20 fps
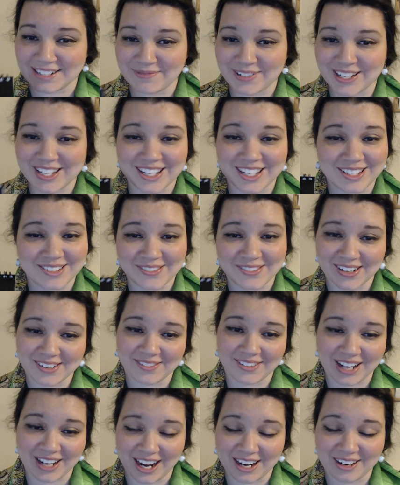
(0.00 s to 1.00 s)
because what
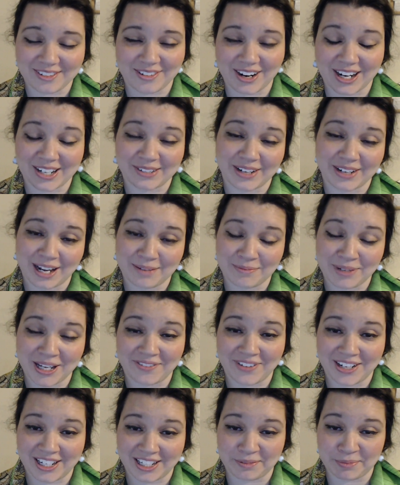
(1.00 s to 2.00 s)
kind of writer would I be if I
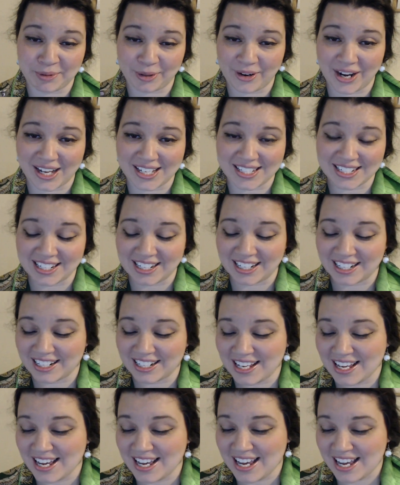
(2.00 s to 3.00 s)
didn't procrastinate?
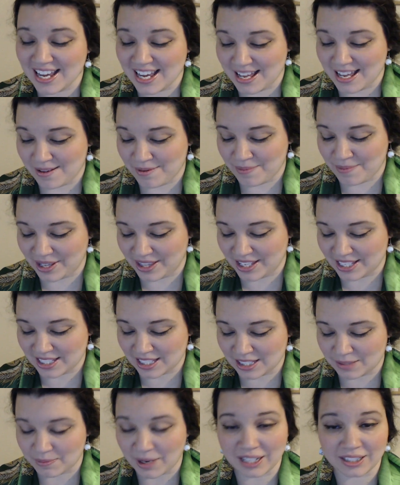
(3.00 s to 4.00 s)
But this is
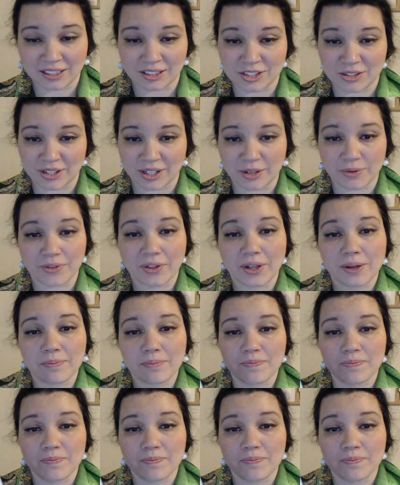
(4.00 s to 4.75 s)
my little trick with it.